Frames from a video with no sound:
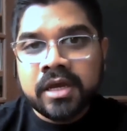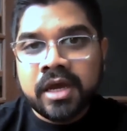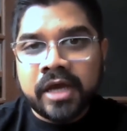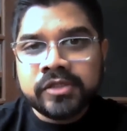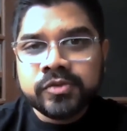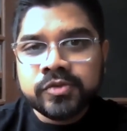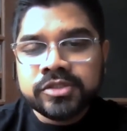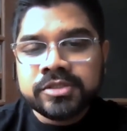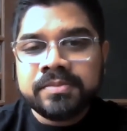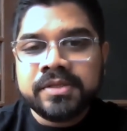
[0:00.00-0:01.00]
I chose to
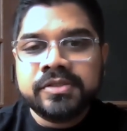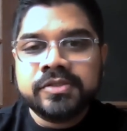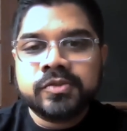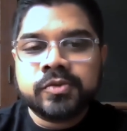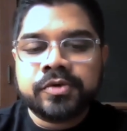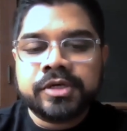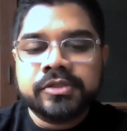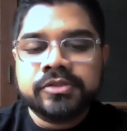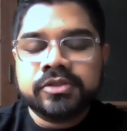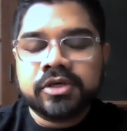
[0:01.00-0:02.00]
submit this story
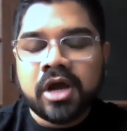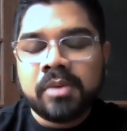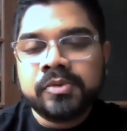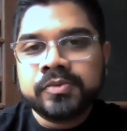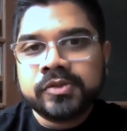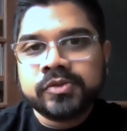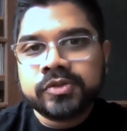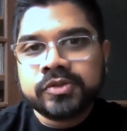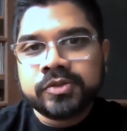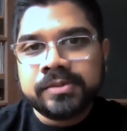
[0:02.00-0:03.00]
to the Commonwealth
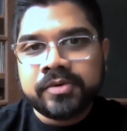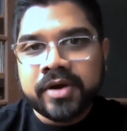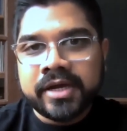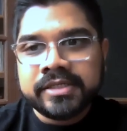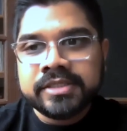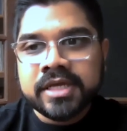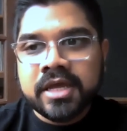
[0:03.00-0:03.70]
Short Story Prize